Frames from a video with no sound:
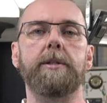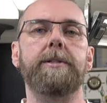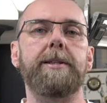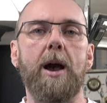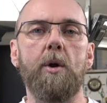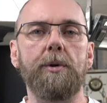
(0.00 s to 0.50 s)
a
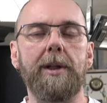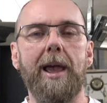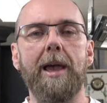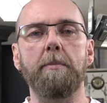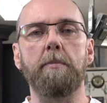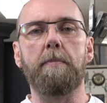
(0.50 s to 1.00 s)
doubt
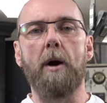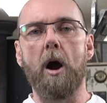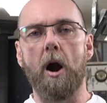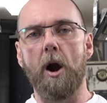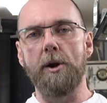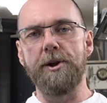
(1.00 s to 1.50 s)
and
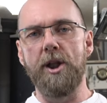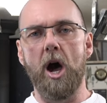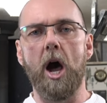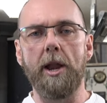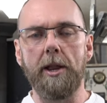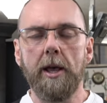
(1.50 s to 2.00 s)
bar
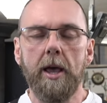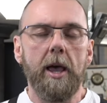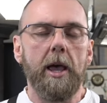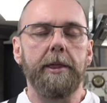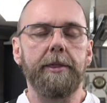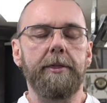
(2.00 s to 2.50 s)
none,
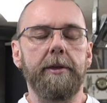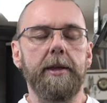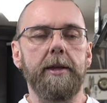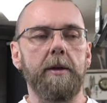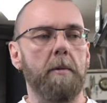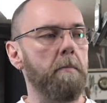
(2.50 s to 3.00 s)

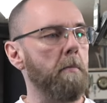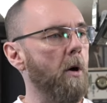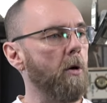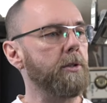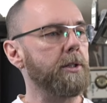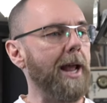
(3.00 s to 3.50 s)
the
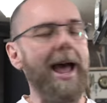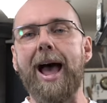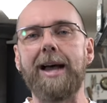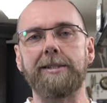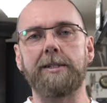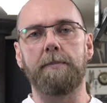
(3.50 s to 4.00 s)
most
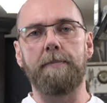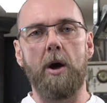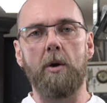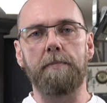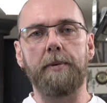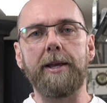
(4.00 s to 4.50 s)
asked
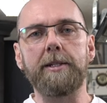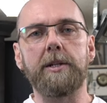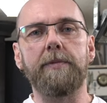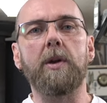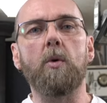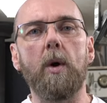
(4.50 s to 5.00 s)
about
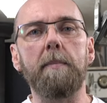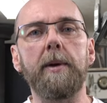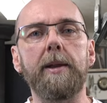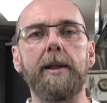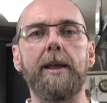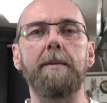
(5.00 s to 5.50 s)
piece of
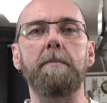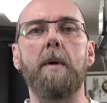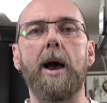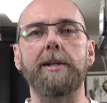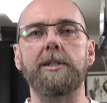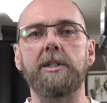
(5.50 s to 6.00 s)
equipment in
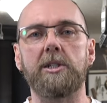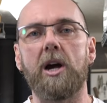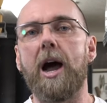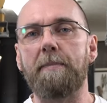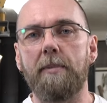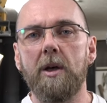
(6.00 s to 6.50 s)
my
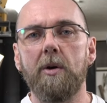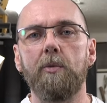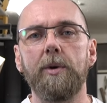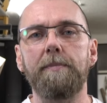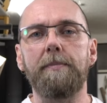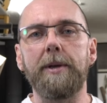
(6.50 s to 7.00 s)
shop
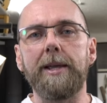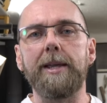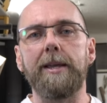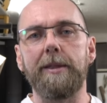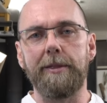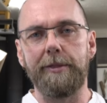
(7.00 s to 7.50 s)
would
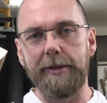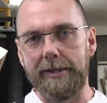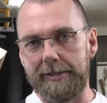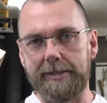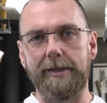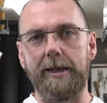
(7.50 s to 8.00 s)
be
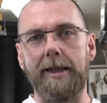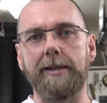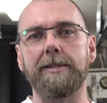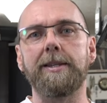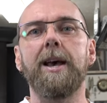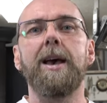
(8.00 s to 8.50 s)
these
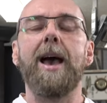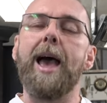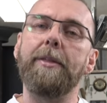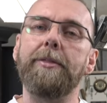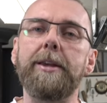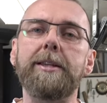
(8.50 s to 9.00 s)
things.
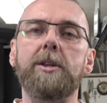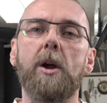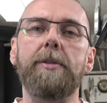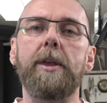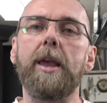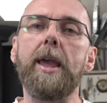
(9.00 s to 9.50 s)
And these
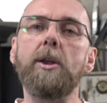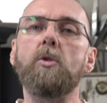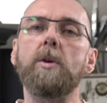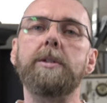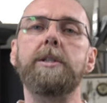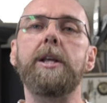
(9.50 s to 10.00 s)
are the INCRA